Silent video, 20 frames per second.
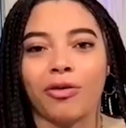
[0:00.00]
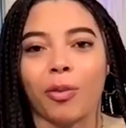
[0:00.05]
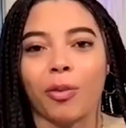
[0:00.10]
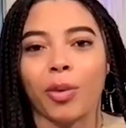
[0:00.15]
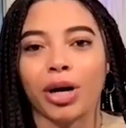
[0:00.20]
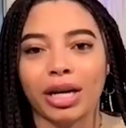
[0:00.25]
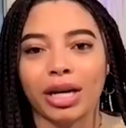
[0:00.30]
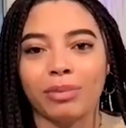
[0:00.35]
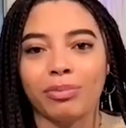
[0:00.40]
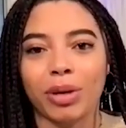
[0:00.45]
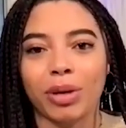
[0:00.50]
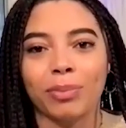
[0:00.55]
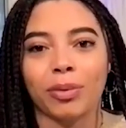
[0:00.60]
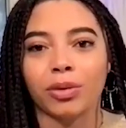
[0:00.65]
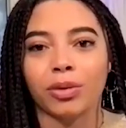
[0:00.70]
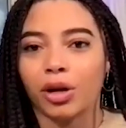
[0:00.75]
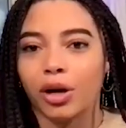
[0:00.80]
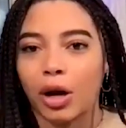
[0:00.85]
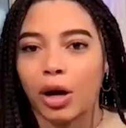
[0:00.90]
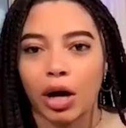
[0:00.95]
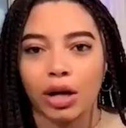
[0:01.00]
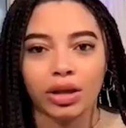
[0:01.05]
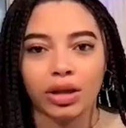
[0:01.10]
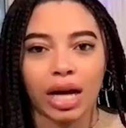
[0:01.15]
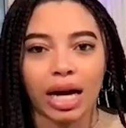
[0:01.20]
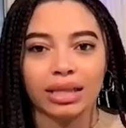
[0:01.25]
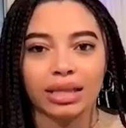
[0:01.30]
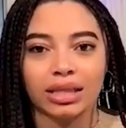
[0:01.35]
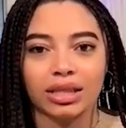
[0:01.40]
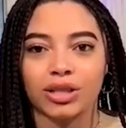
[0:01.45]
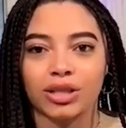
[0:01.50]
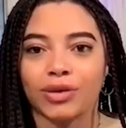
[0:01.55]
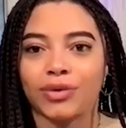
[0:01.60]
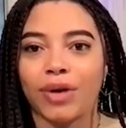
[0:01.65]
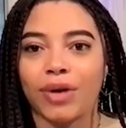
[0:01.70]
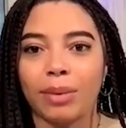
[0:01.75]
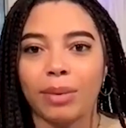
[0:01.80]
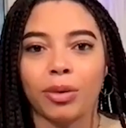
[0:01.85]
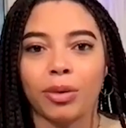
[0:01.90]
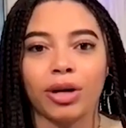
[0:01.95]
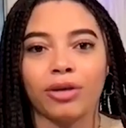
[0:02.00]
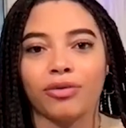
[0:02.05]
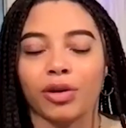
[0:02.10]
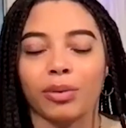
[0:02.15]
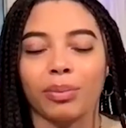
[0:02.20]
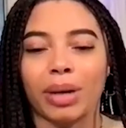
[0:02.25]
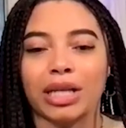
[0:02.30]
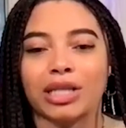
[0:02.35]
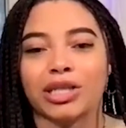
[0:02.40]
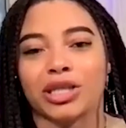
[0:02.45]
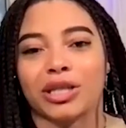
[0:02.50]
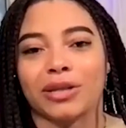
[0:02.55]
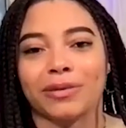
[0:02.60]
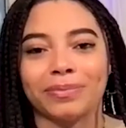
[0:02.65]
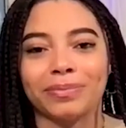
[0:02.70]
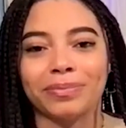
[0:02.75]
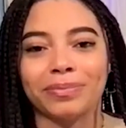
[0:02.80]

where can people look online to just find more information?